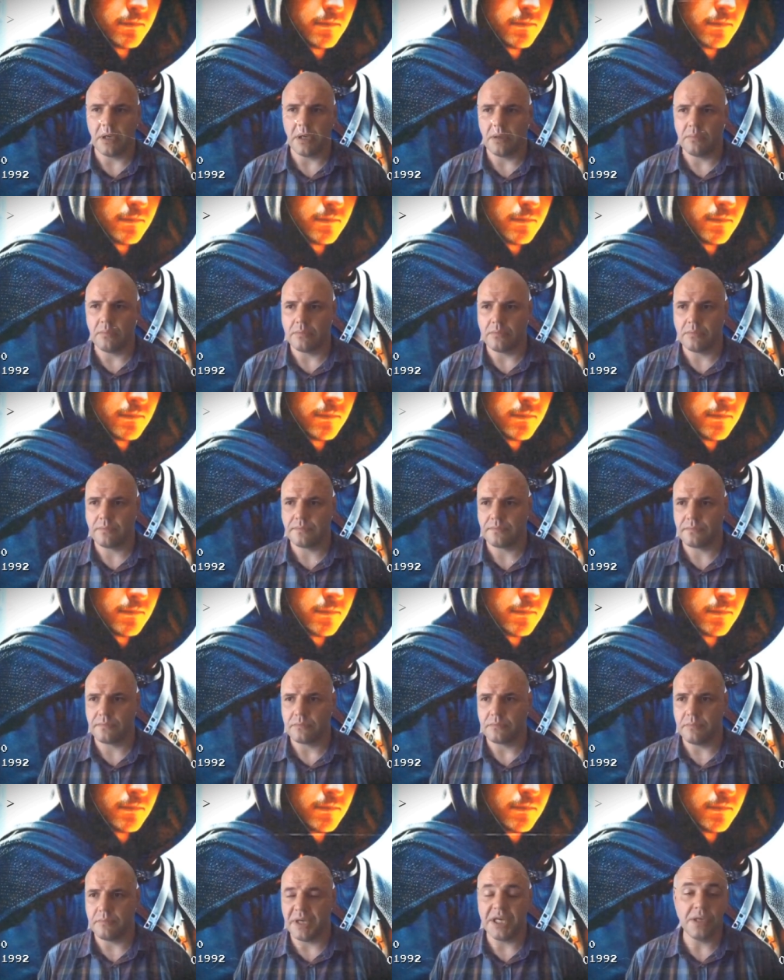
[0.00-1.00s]
Um,
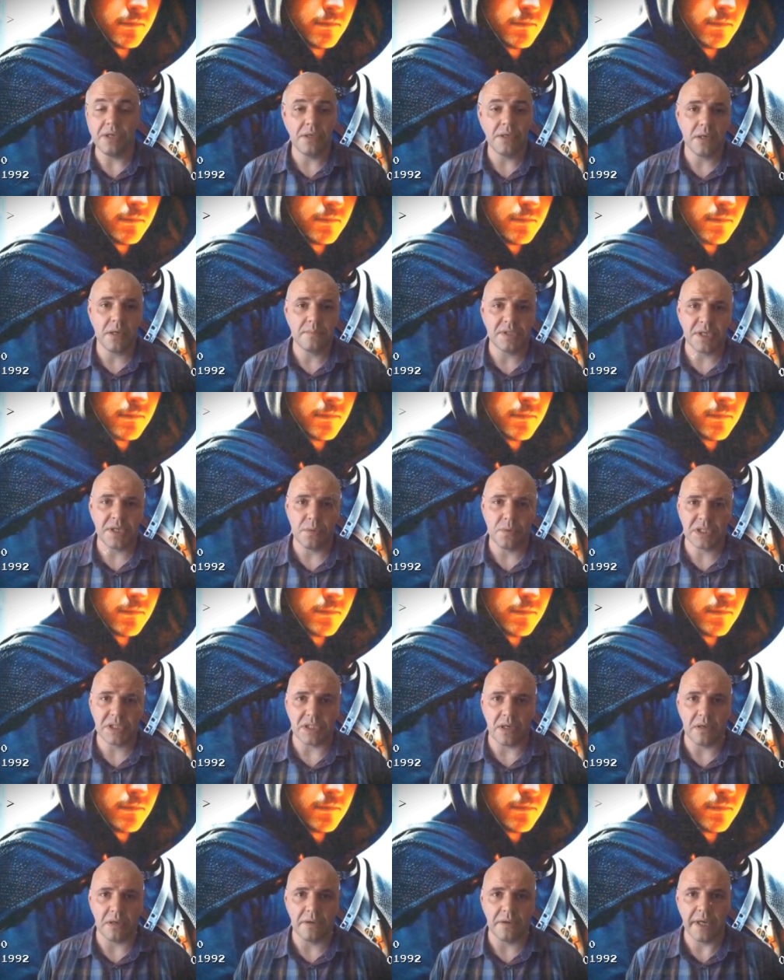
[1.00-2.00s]
many times he
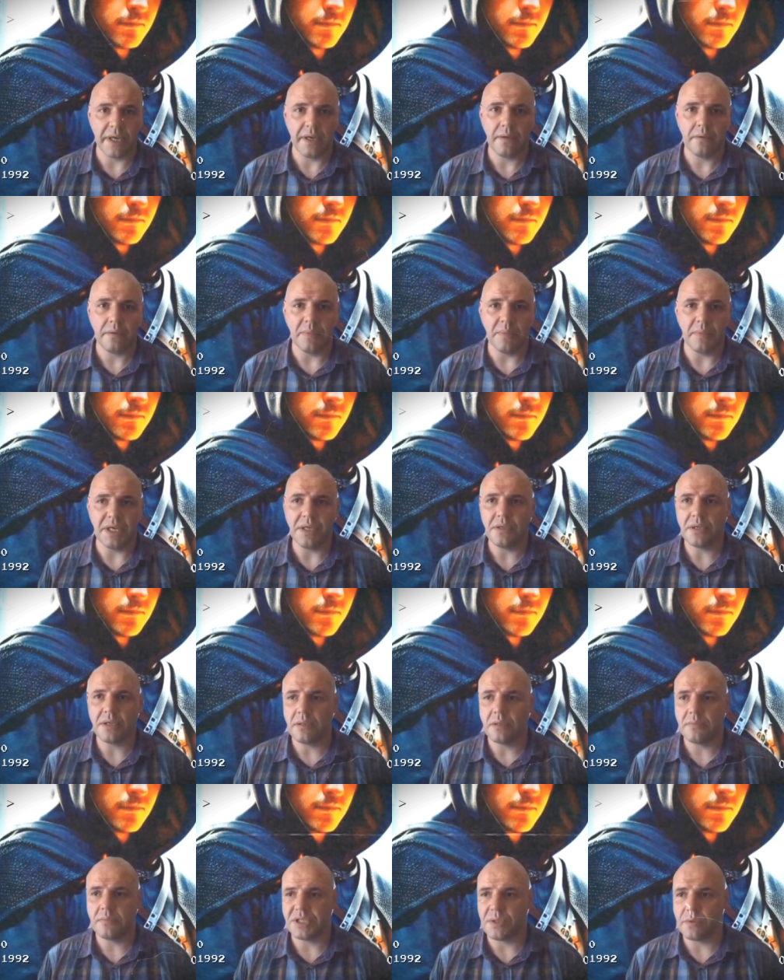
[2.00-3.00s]
was hungry, many
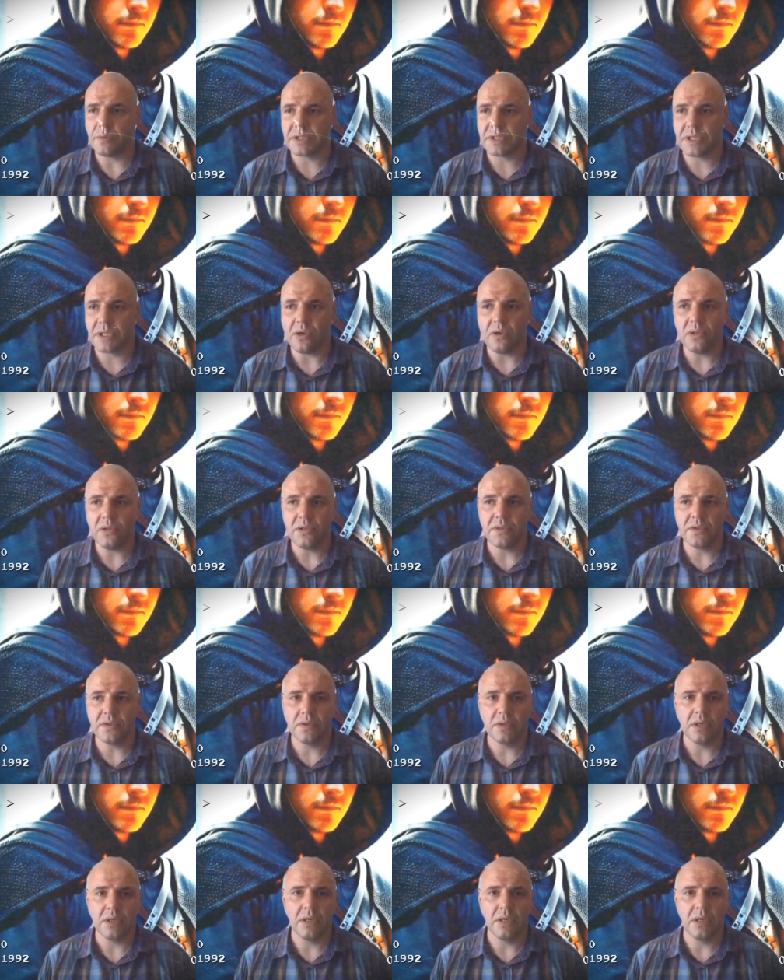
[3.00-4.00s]
times he was cold,
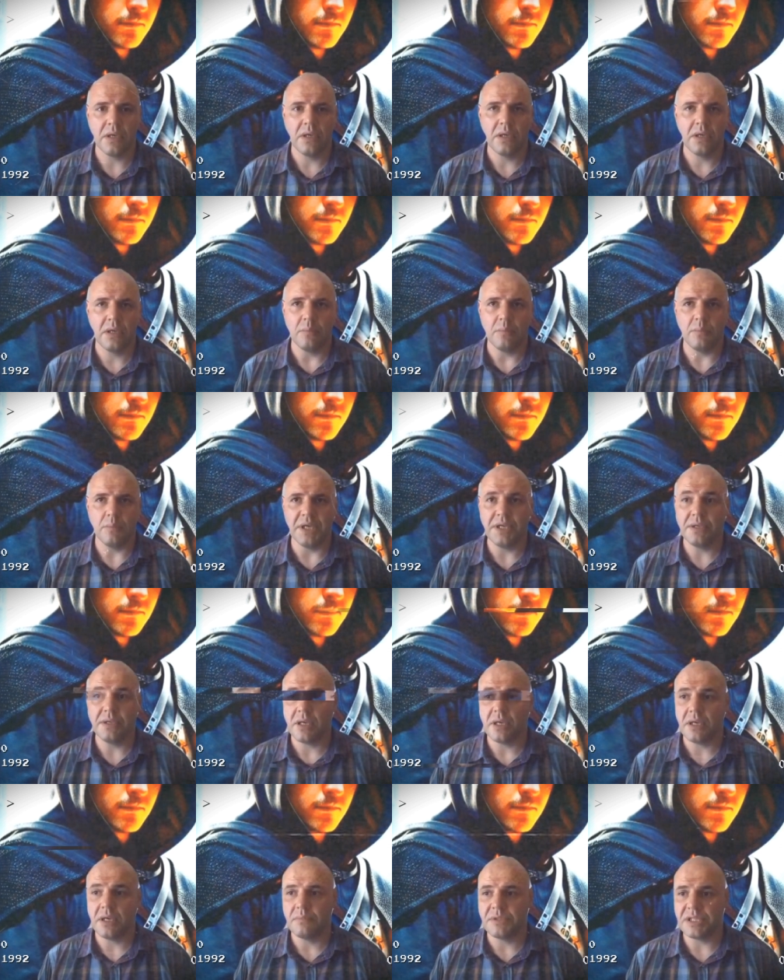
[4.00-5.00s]
many
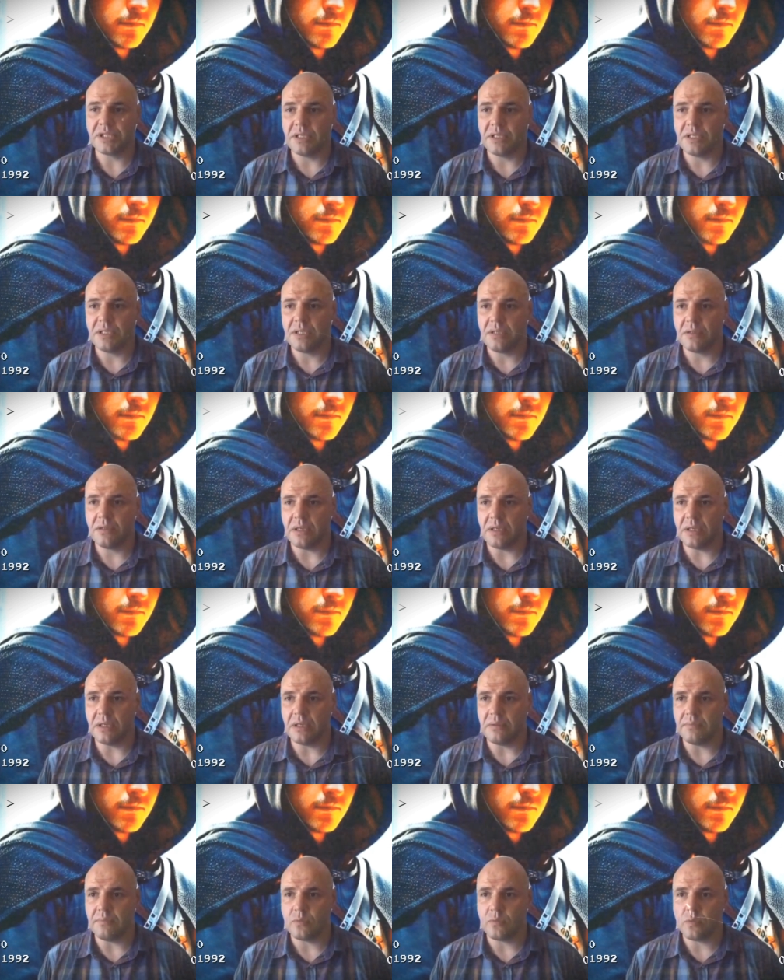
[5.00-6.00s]
times he
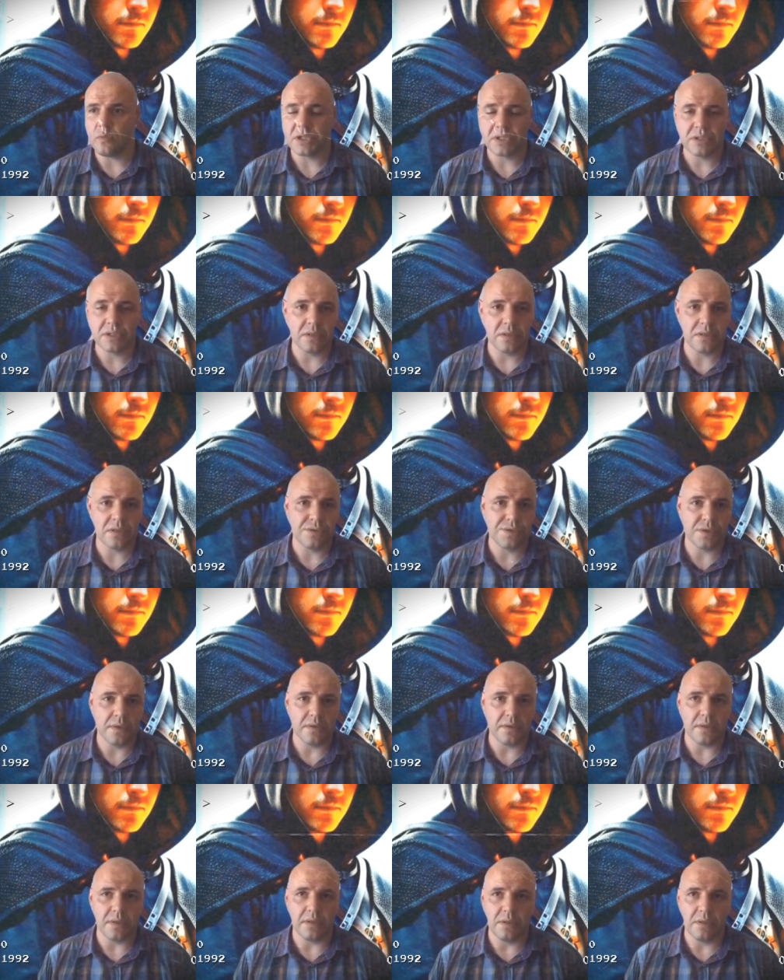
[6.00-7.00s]
um, was
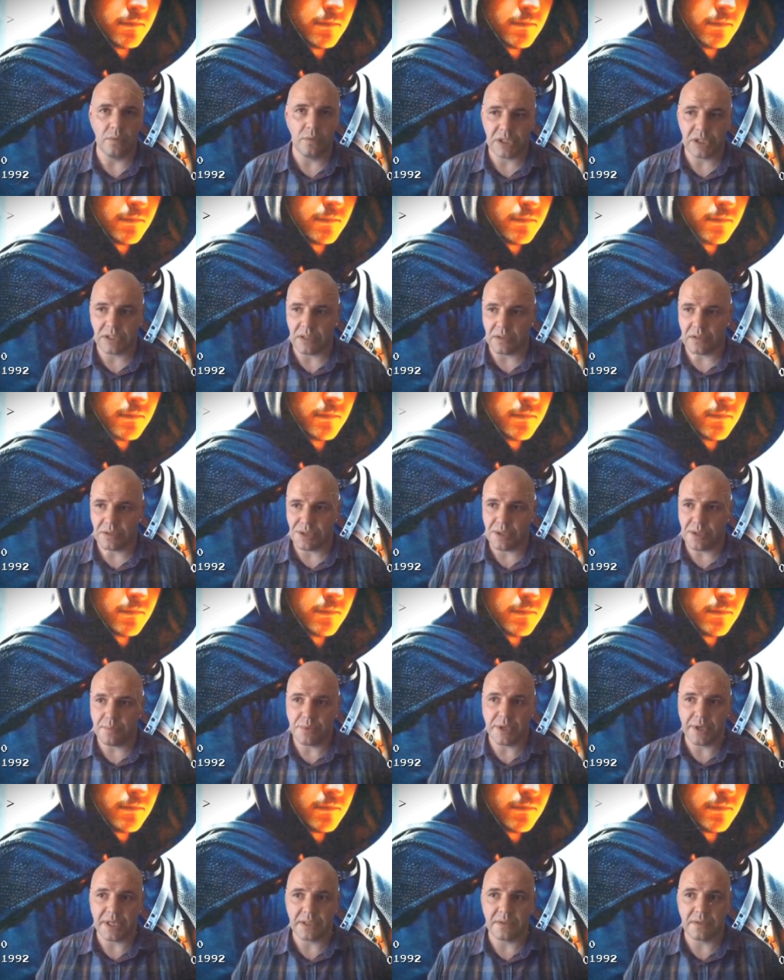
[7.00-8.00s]
sh uh, he was
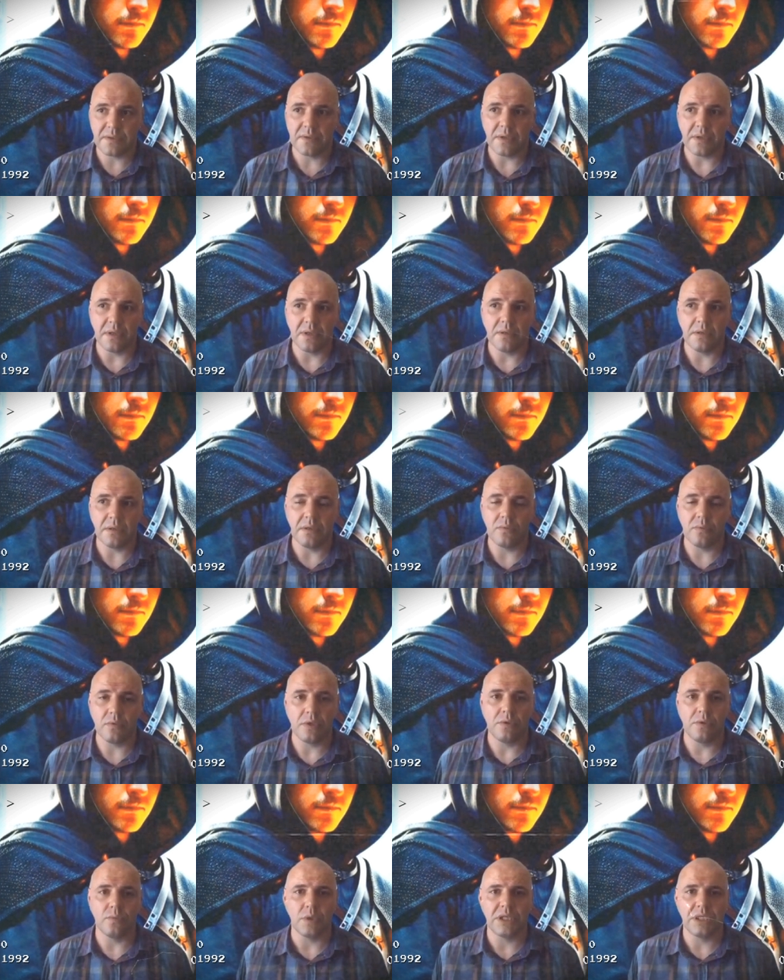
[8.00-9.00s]
shipwrecked, and in,
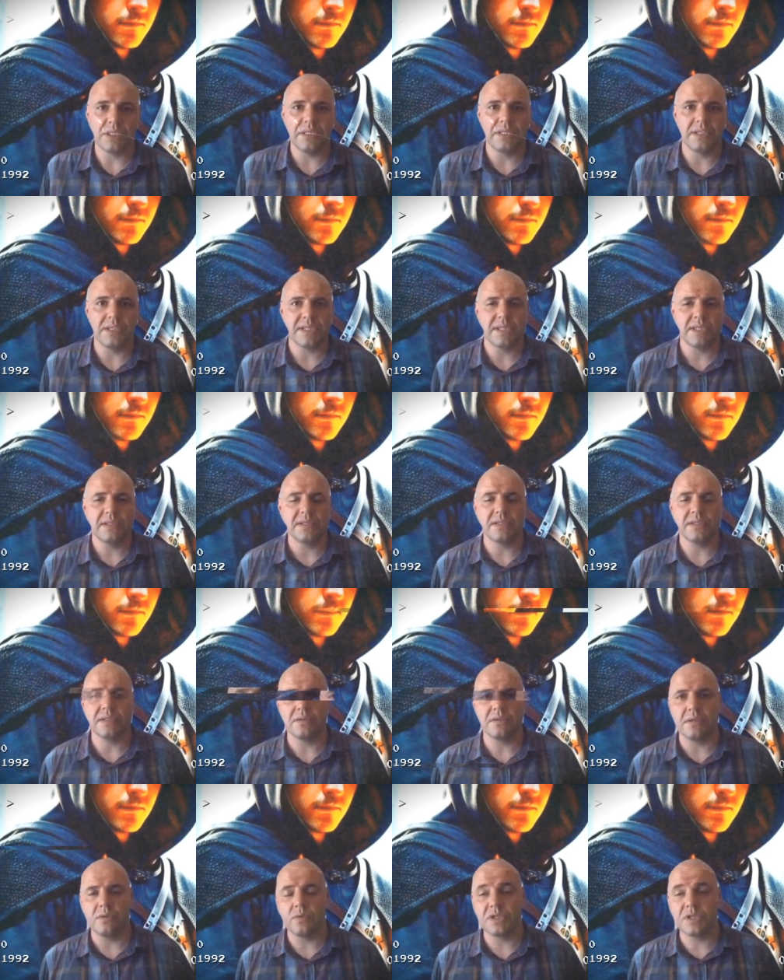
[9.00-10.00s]
in one
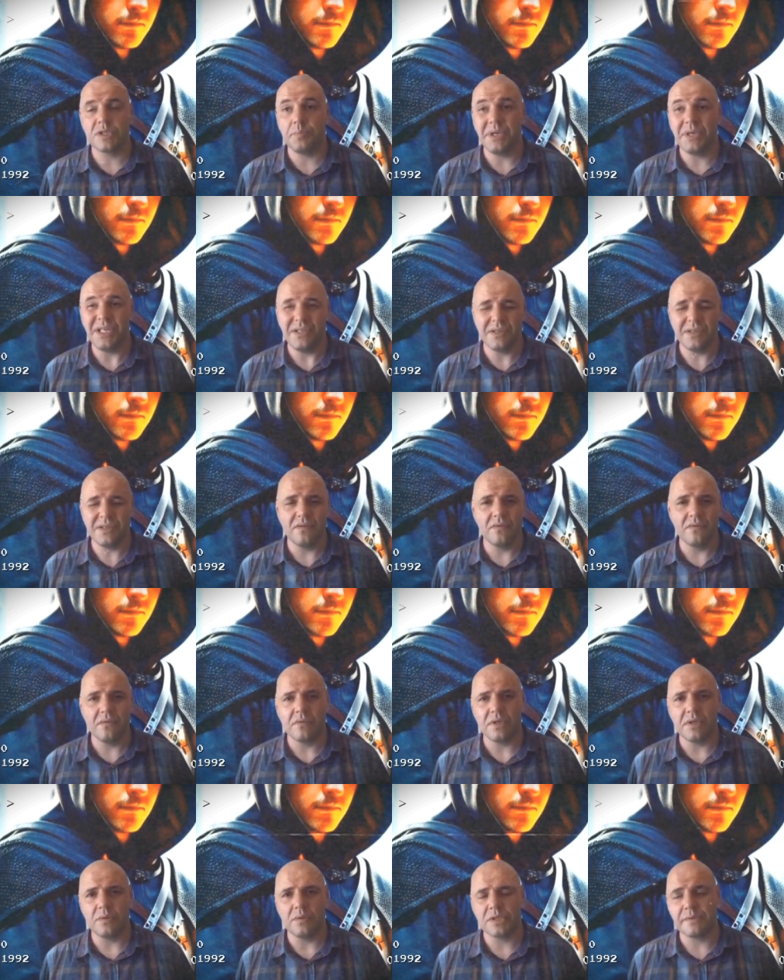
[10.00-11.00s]
instance he was beaten,
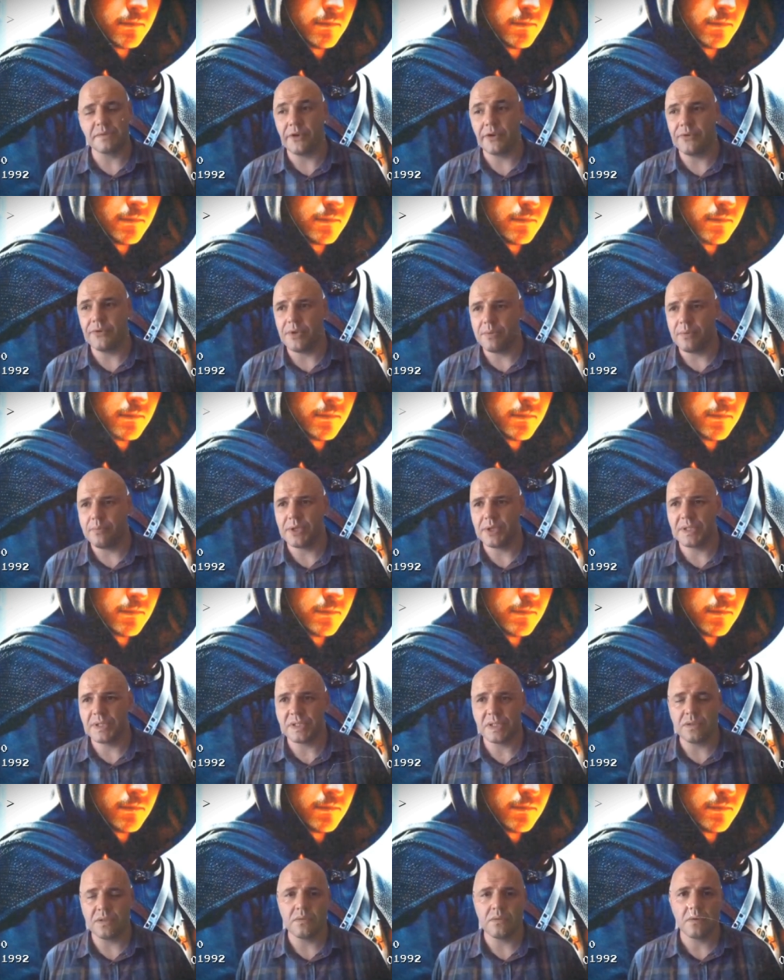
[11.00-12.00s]
he was thrown in
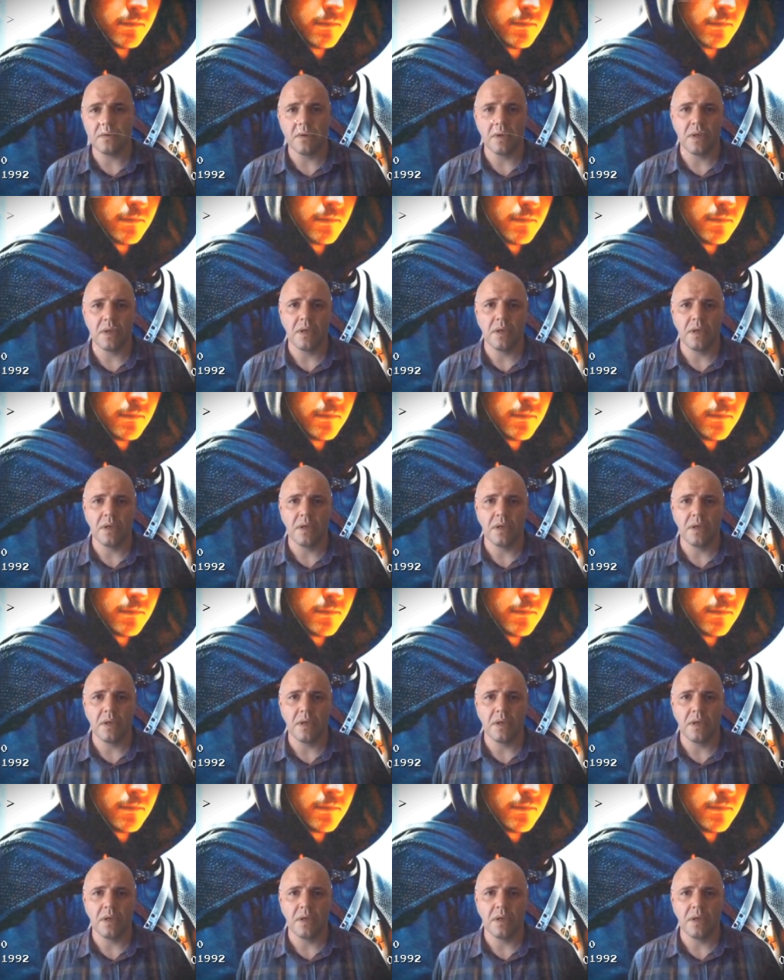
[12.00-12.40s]
prison.